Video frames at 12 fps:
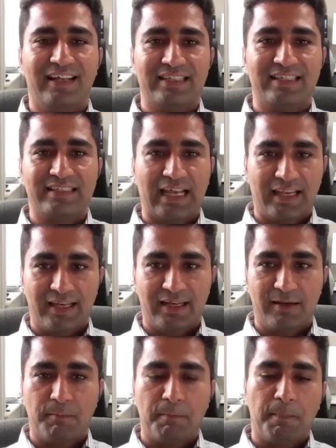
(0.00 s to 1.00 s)

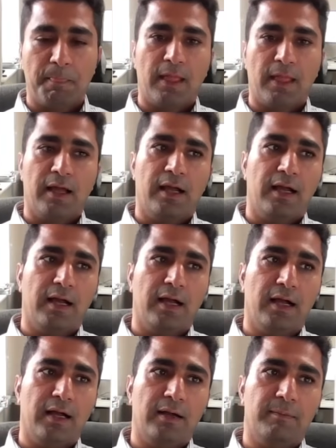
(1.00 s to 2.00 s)
Second,
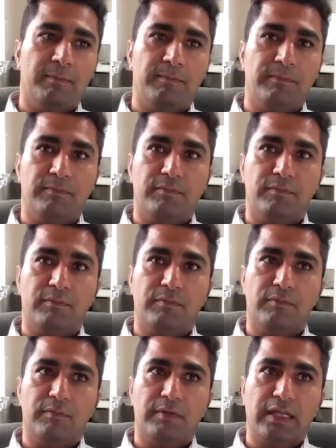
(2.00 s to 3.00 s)

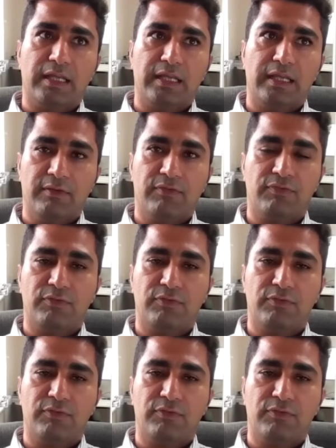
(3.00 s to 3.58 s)
if